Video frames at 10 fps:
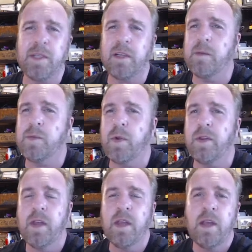It comes
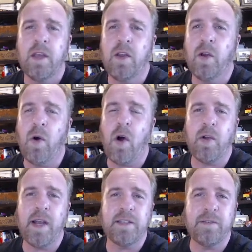with, all
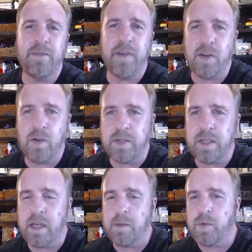kinds of funnels.
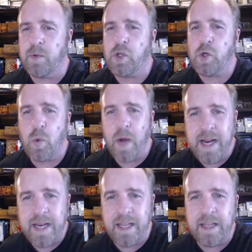It comes with
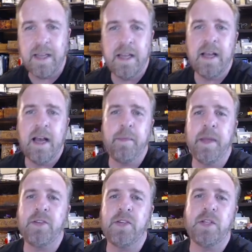training. I
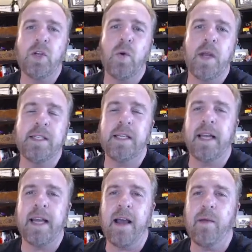mean, it's just crazy.
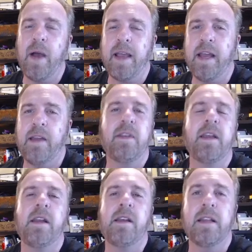Like I can't even
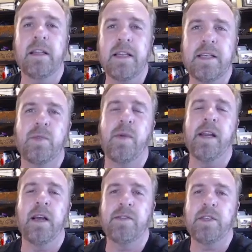get into the list right
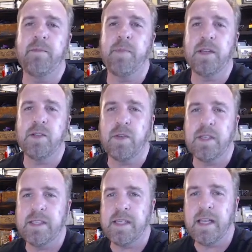now of stuff because you
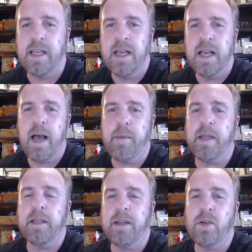can see, I
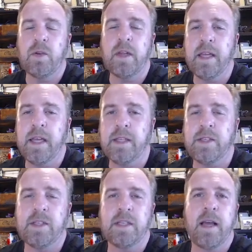mean, literally
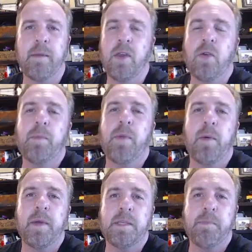you could
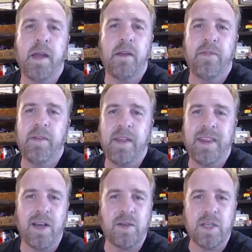probably spend
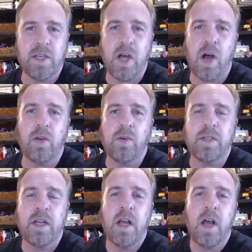
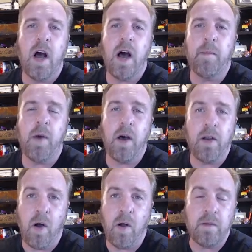$50,000 on
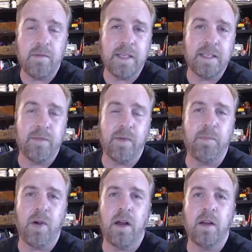all of these
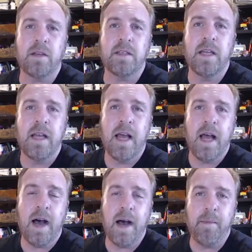different products.
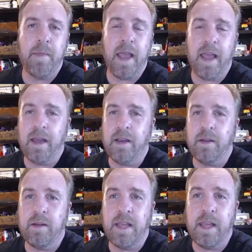
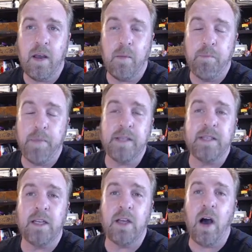And he
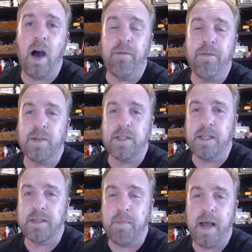basically offers
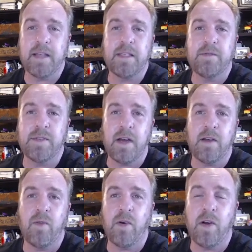this massive
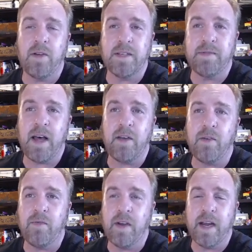software and all this
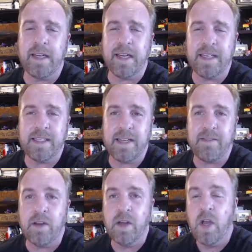value for
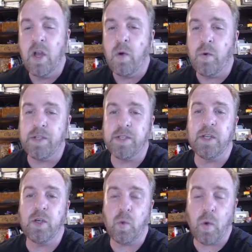$9.97, which is
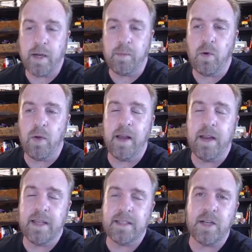incredible. And
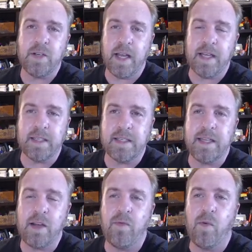he actually has a
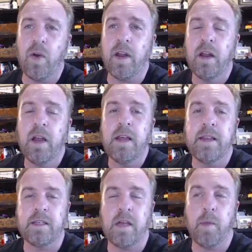sale for it
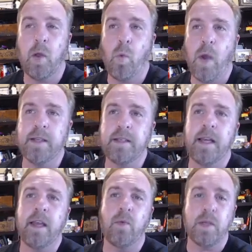this coming
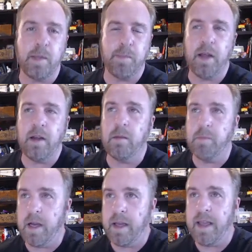Wednesday, which I plan on
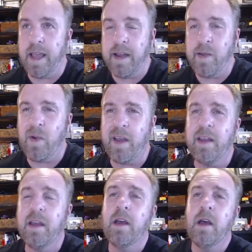buying
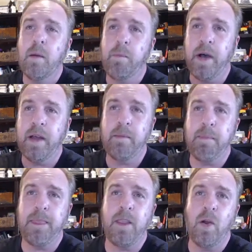anyway. But
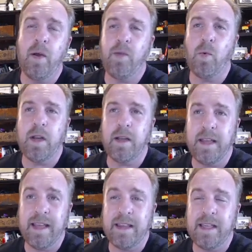if you want to
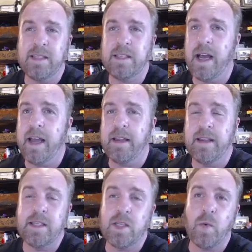get this,
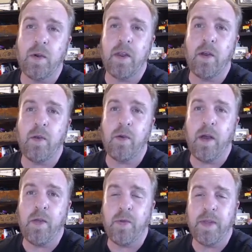this is one of the
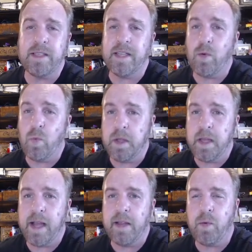other things that I
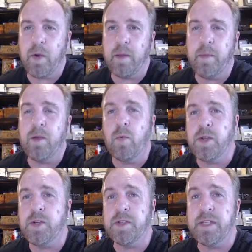really highly recommend
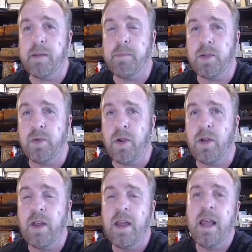once you're inside of
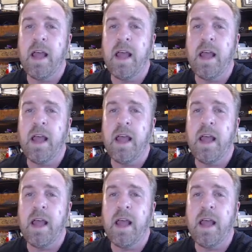Builderall.